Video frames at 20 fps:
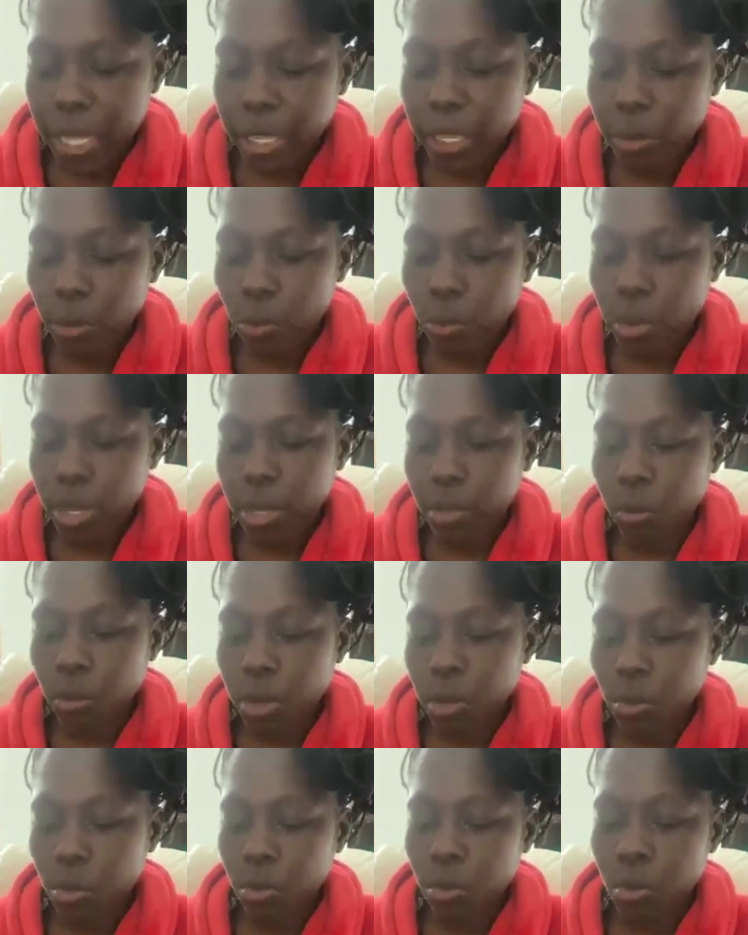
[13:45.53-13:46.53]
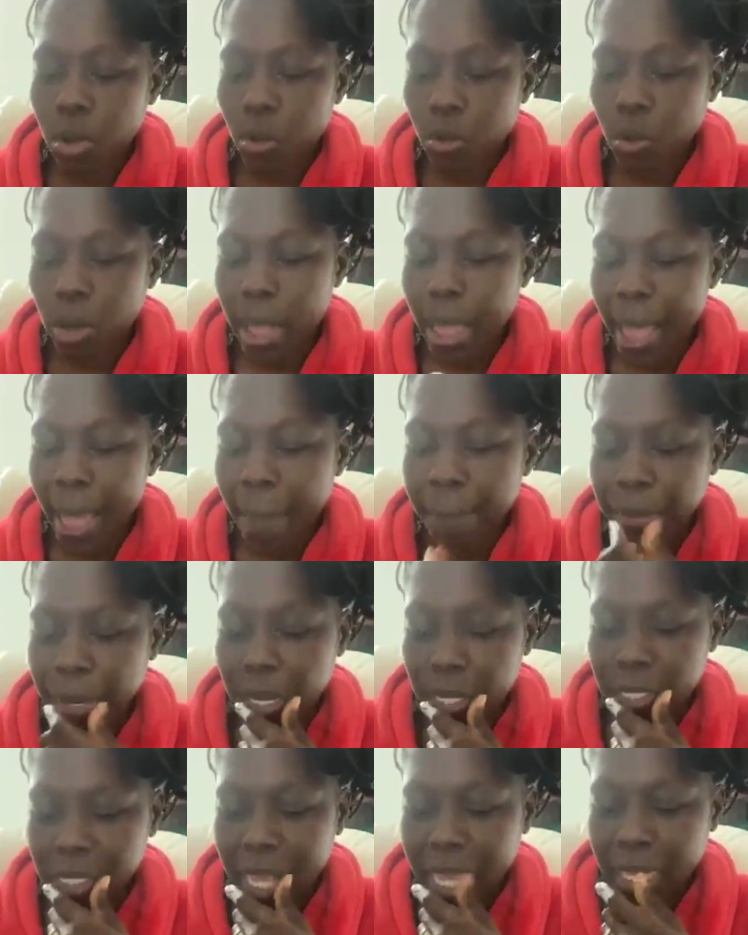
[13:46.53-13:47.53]
what would
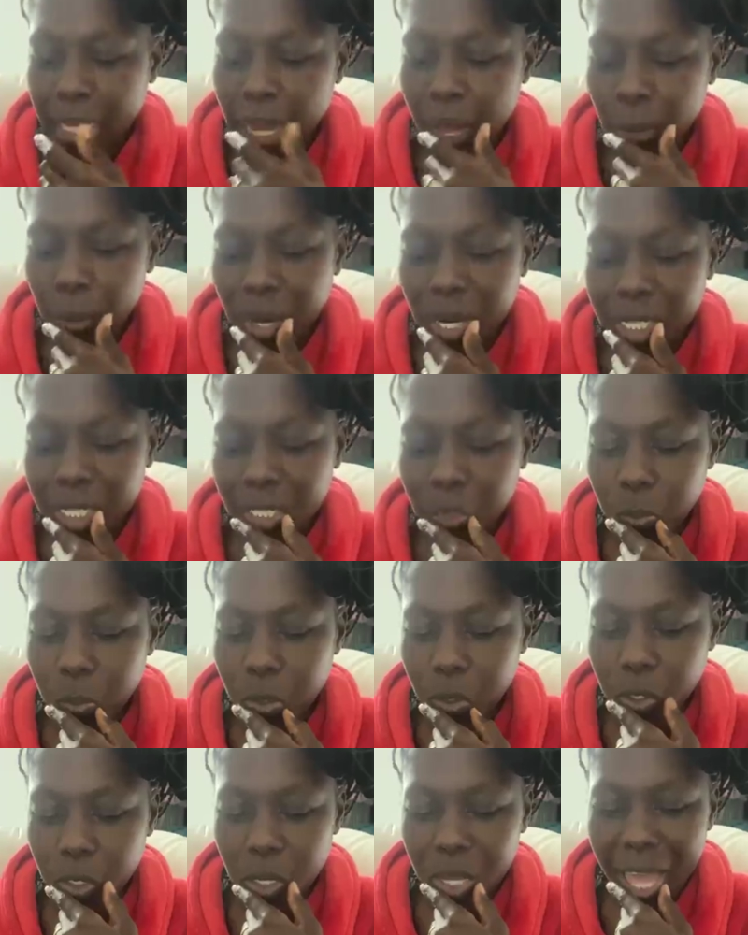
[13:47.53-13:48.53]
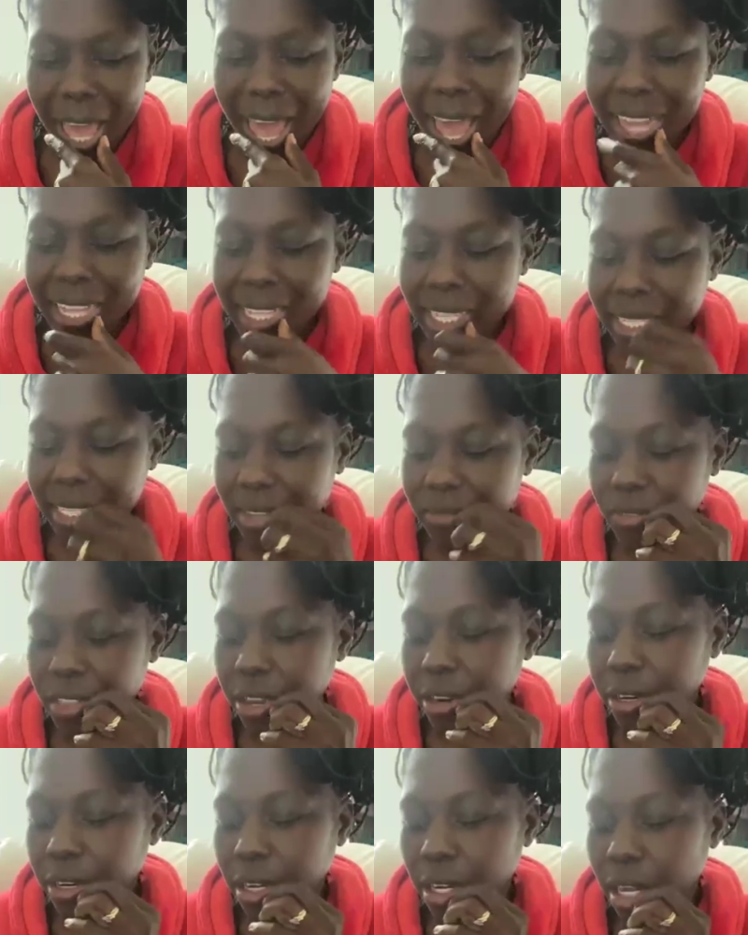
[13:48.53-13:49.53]
happen is, like, a person would act as if
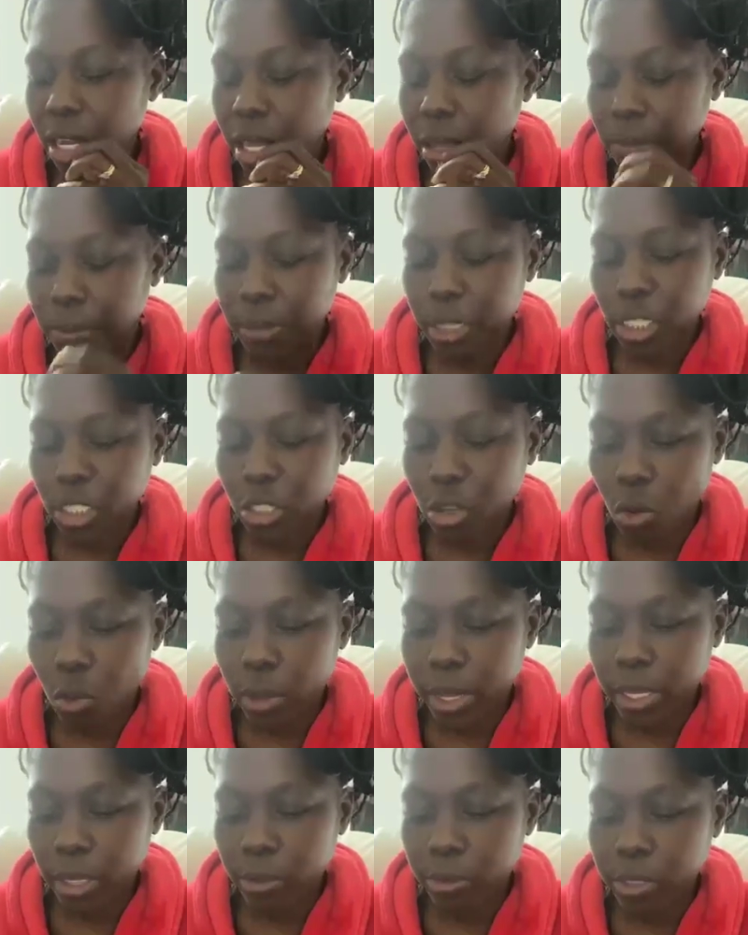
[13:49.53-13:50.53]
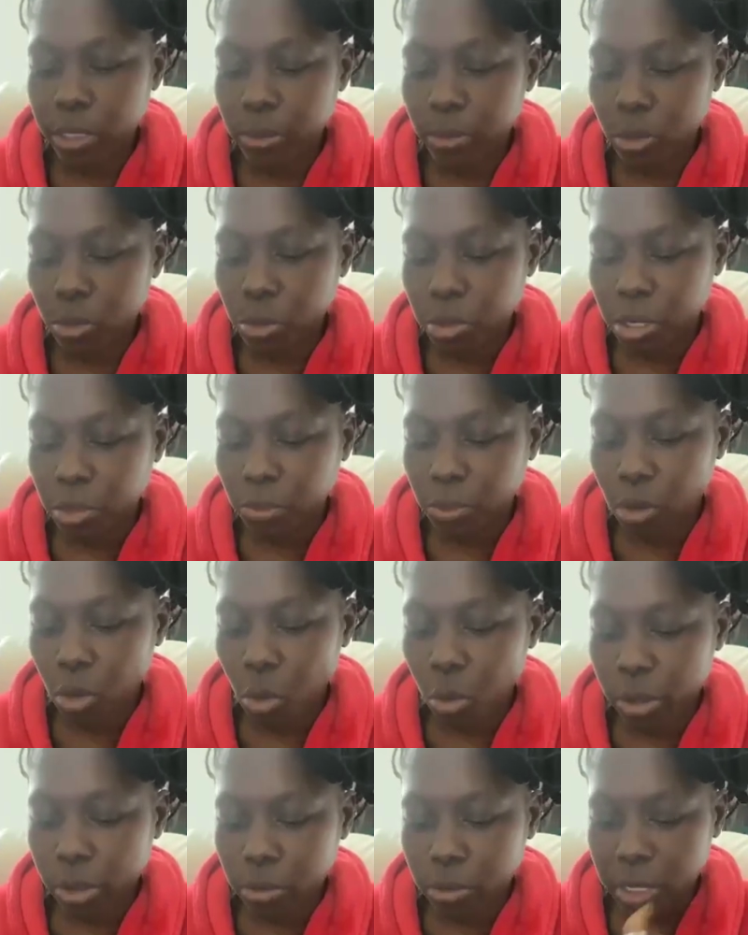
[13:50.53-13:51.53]
they're showing you some sort of
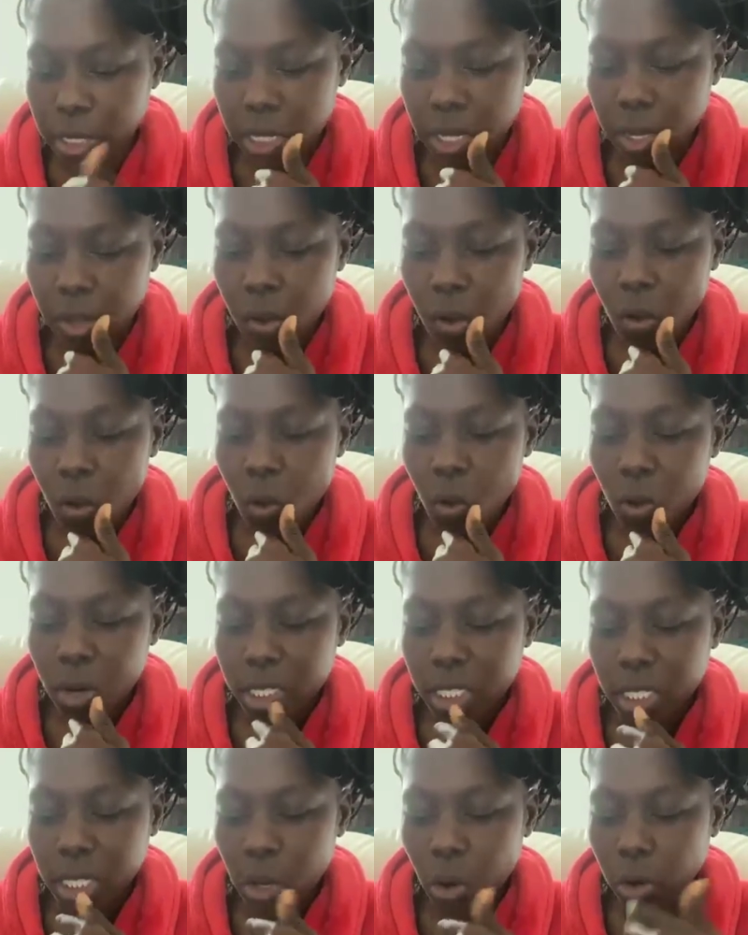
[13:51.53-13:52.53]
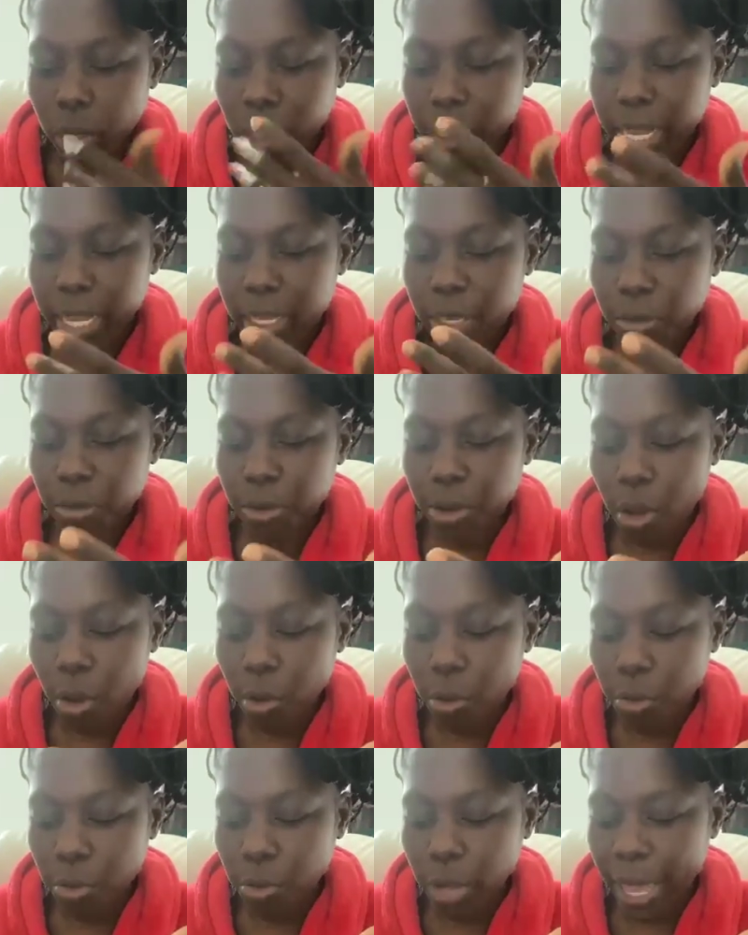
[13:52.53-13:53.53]
loyalty, or letting you
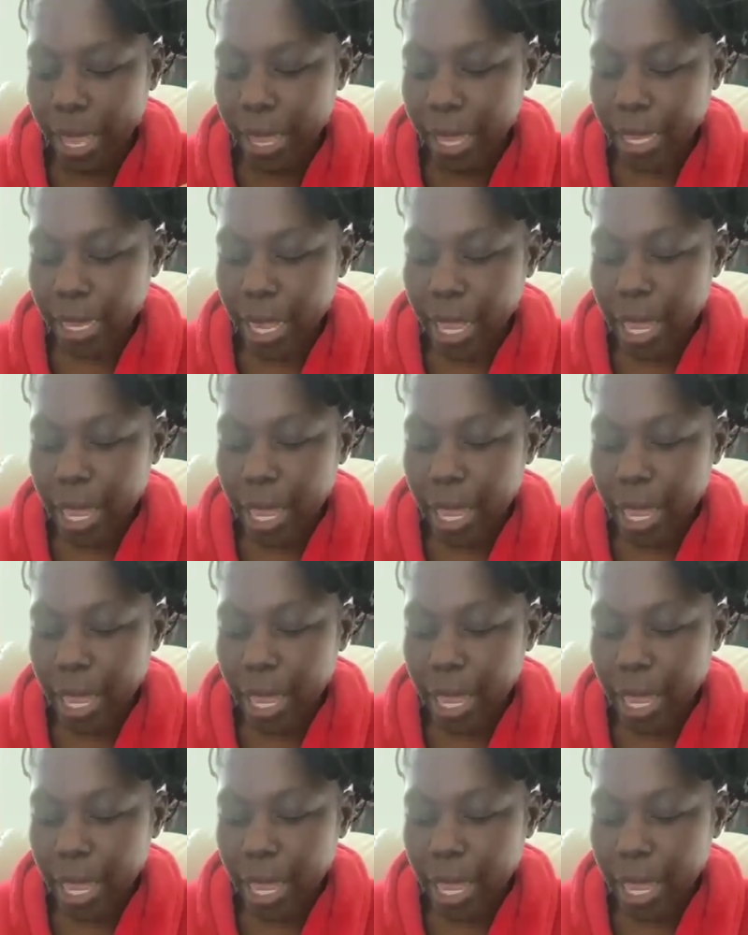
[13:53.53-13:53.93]
know, like,